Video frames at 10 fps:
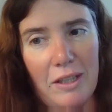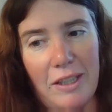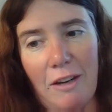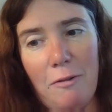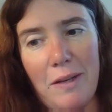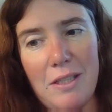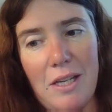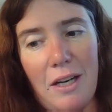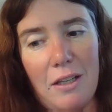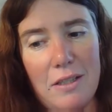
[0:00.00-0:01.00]
Try to get everybody's
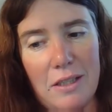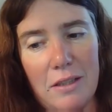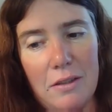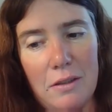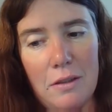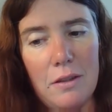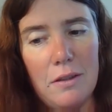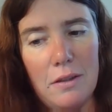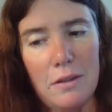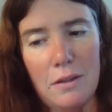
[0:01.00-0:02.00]
cars in.
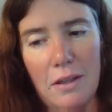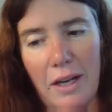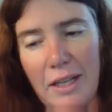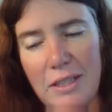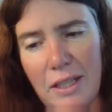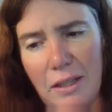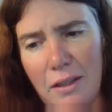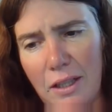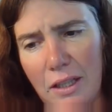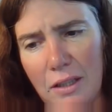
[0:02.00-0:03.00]
Hi,
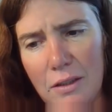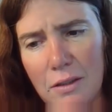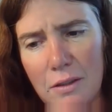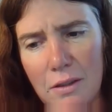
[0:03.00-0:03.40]
Terry.